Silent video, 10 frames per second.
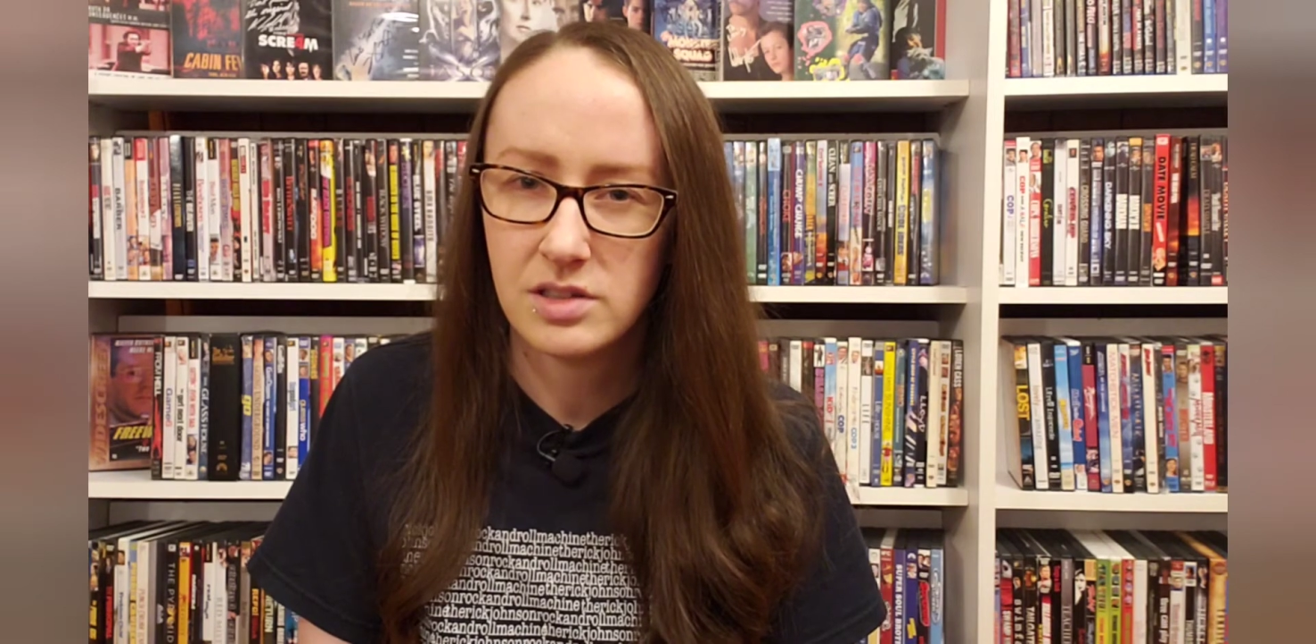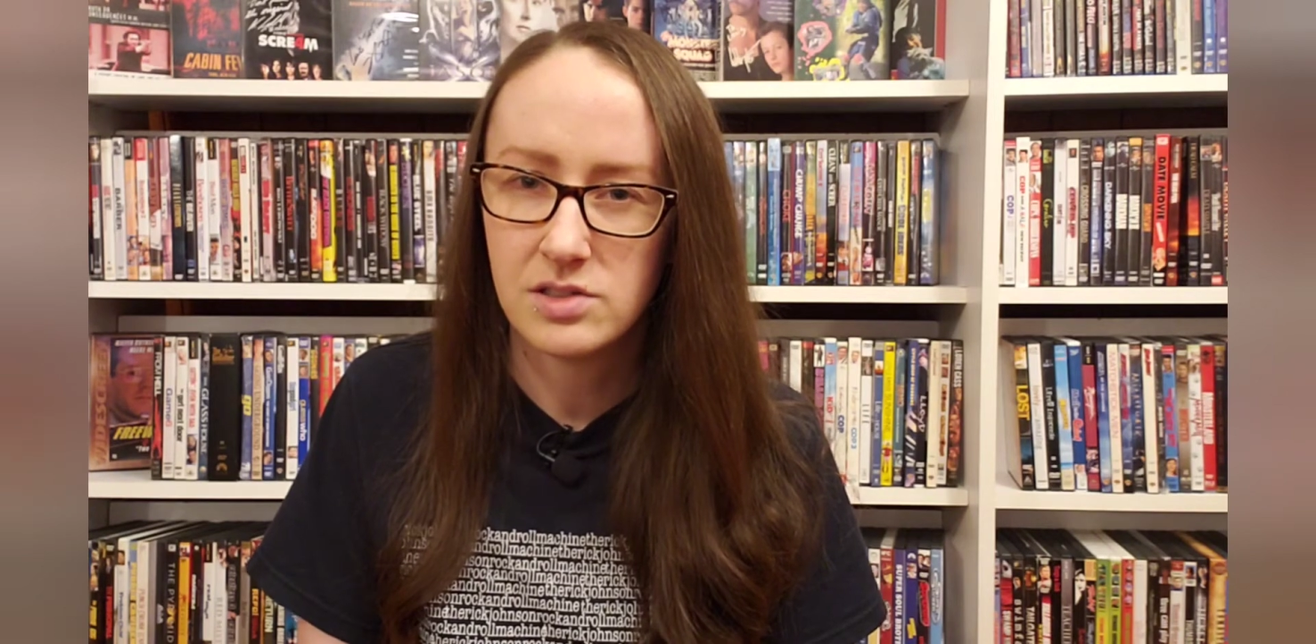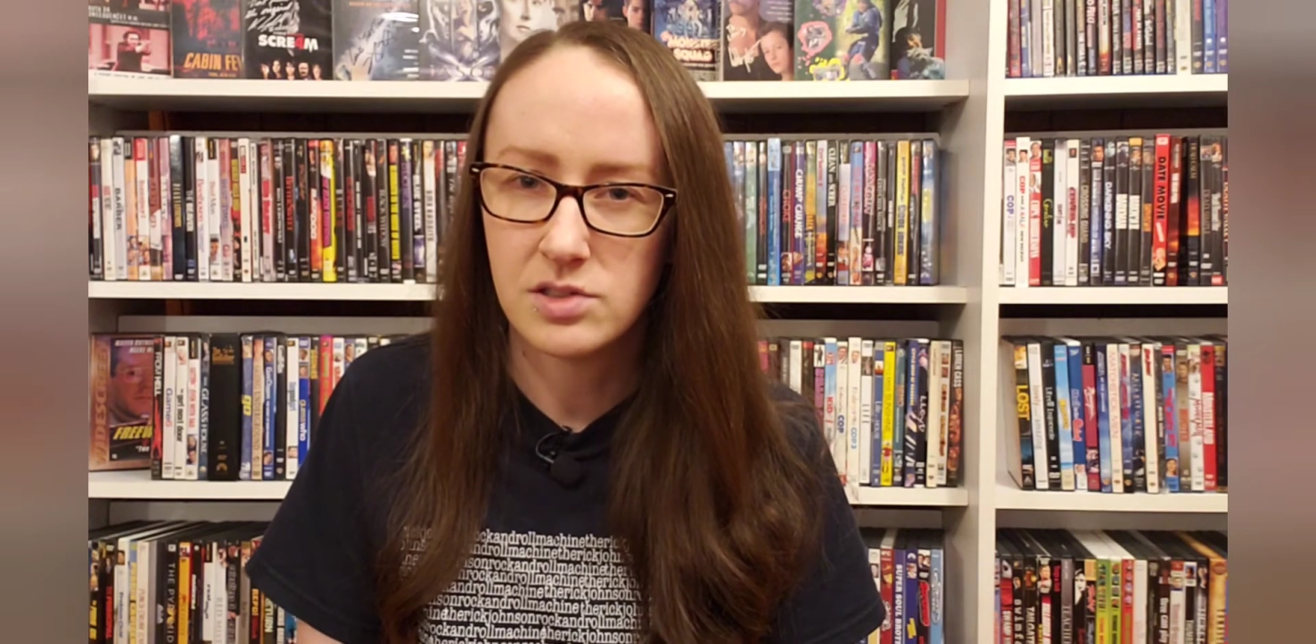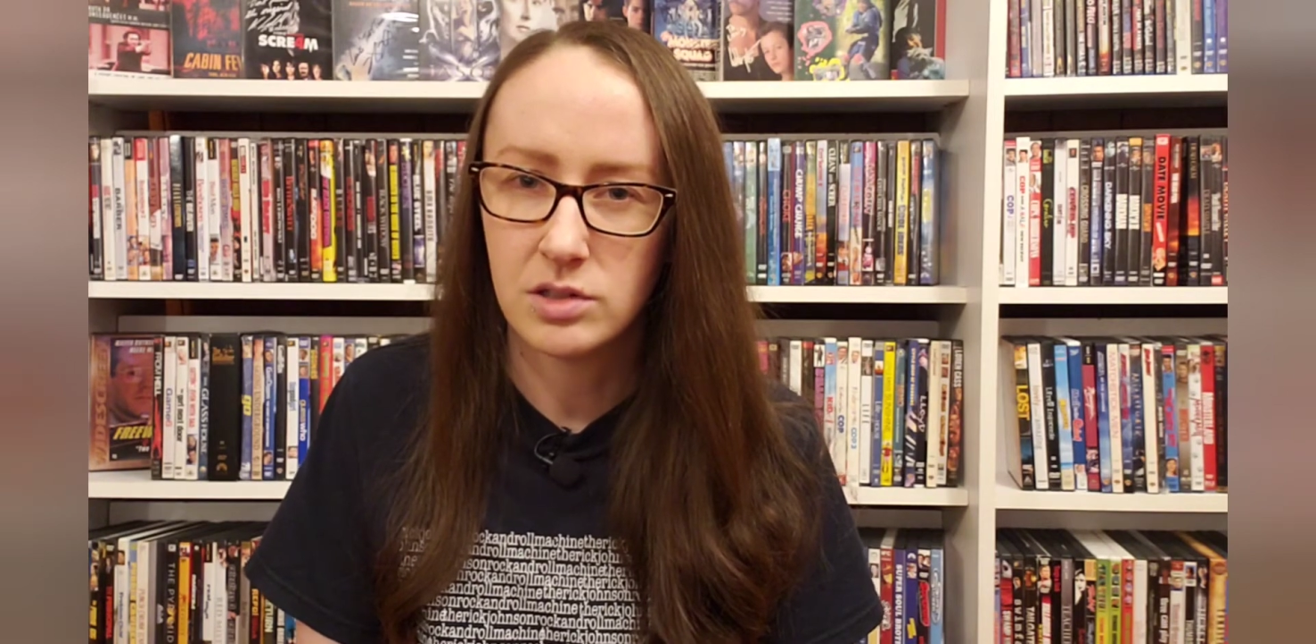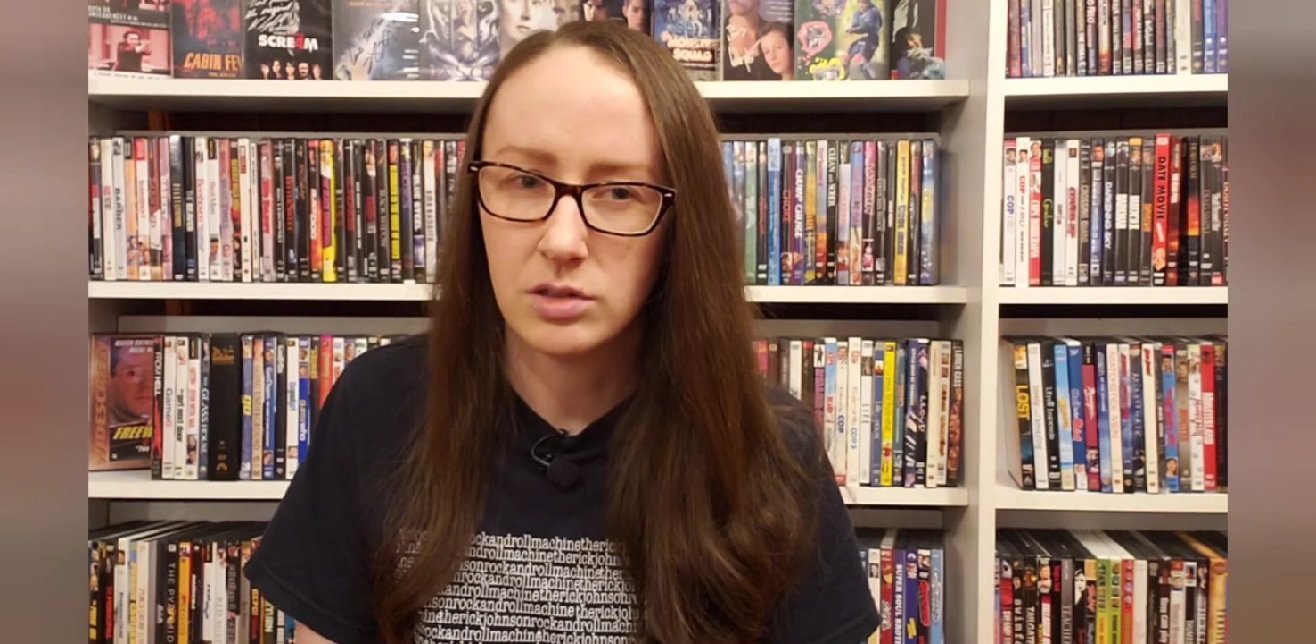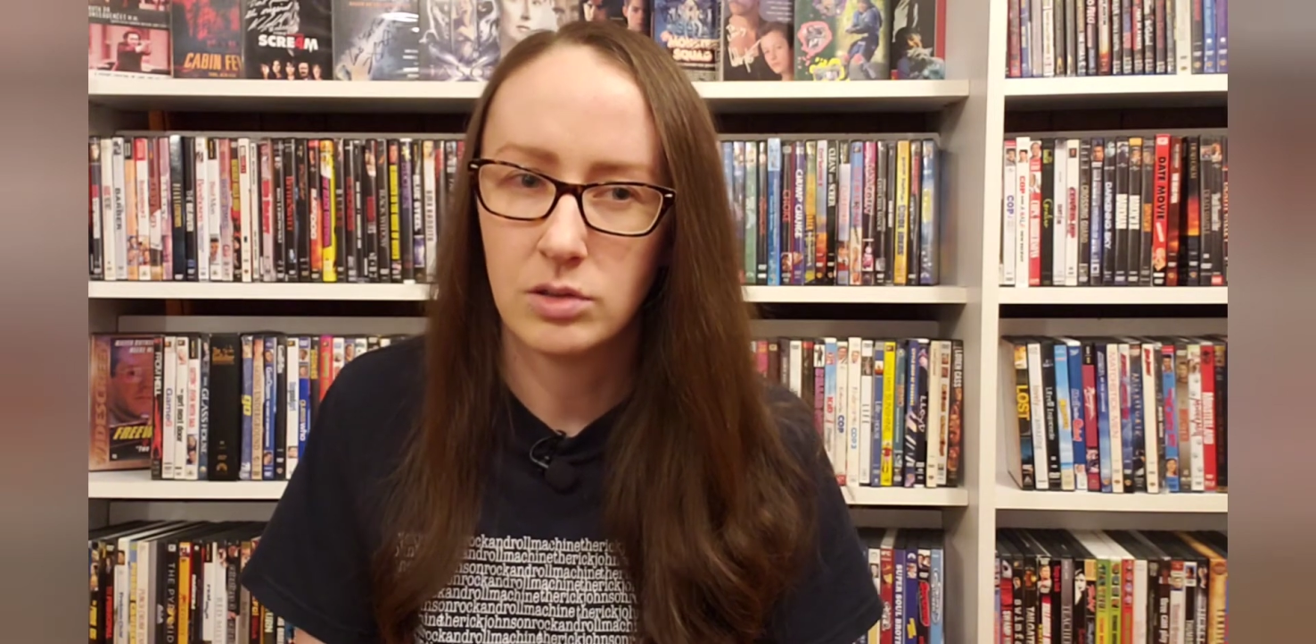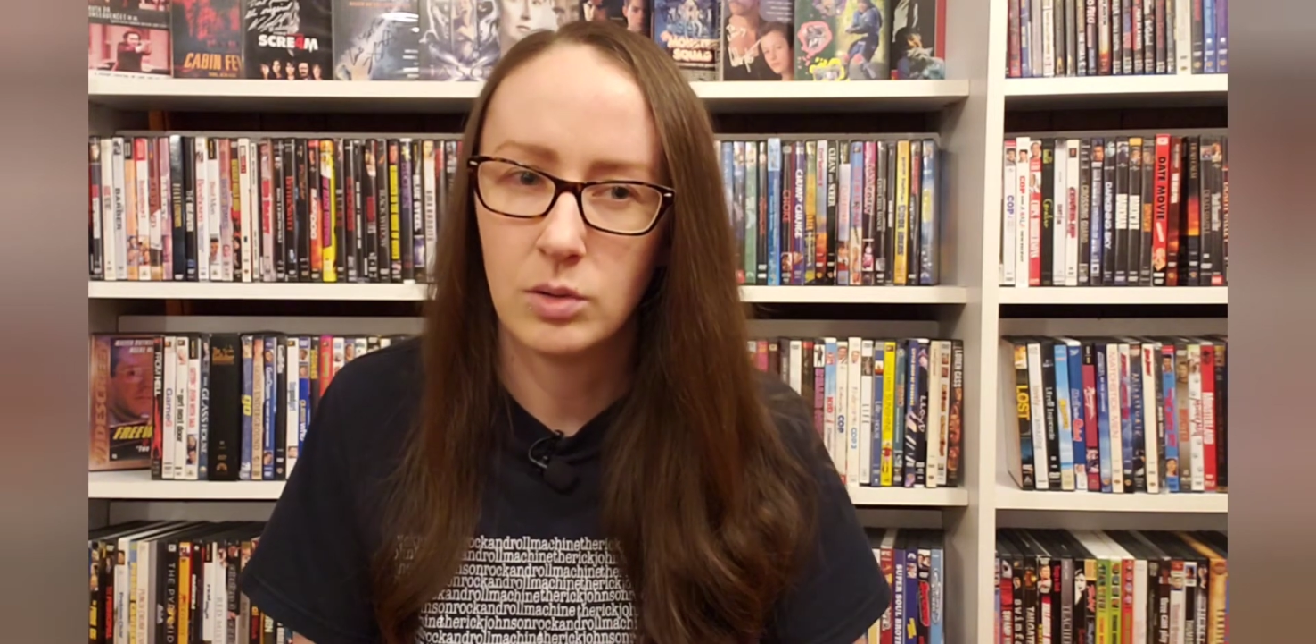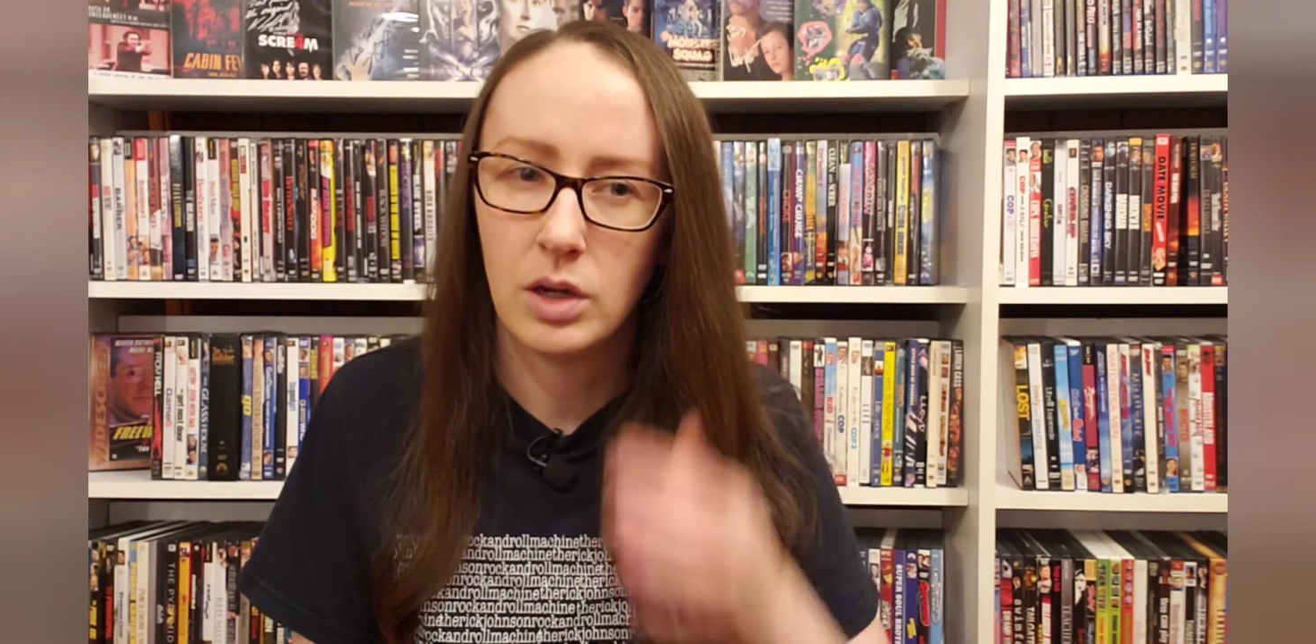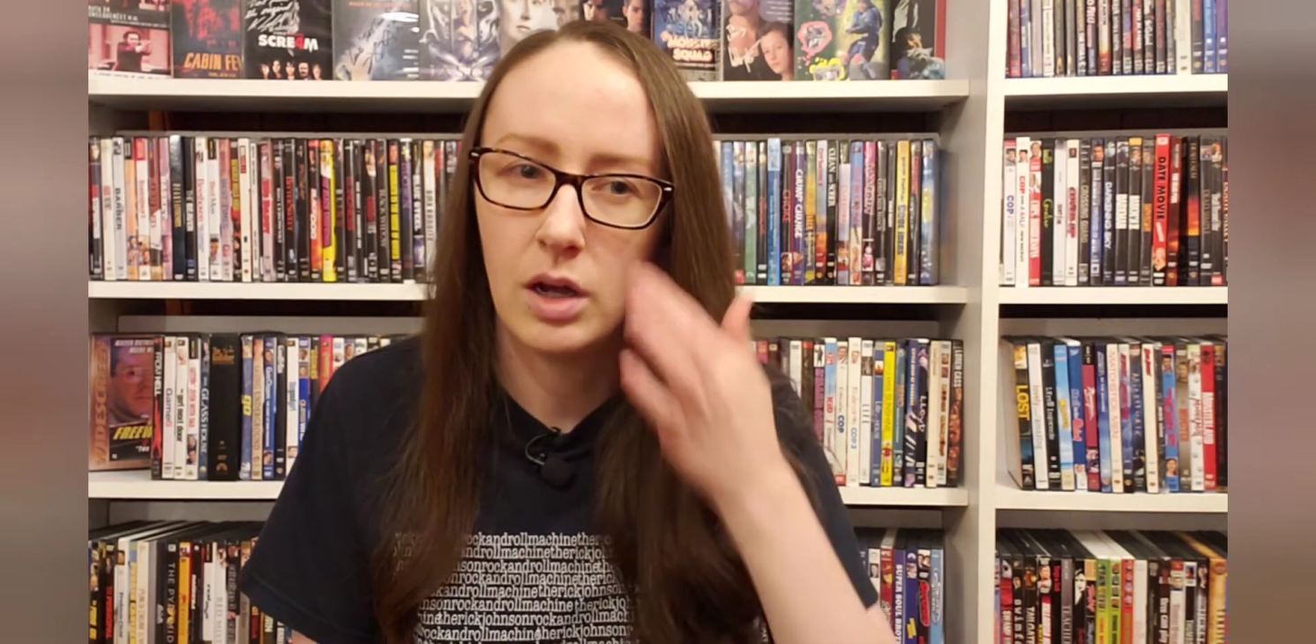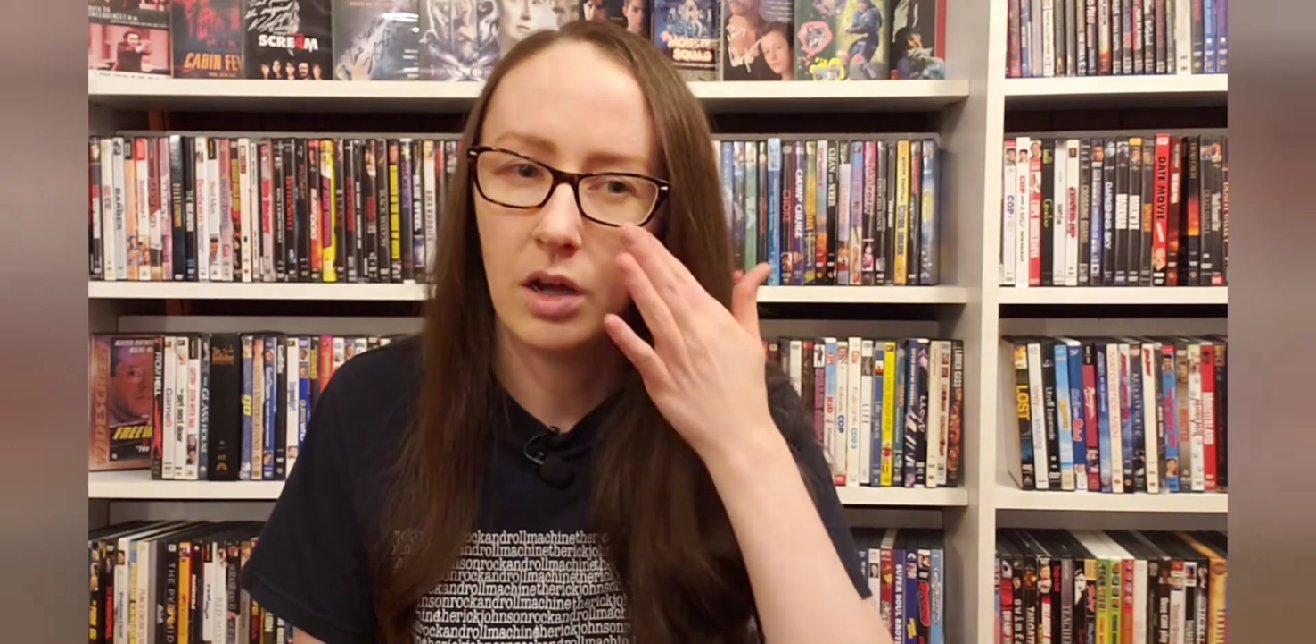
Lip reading: So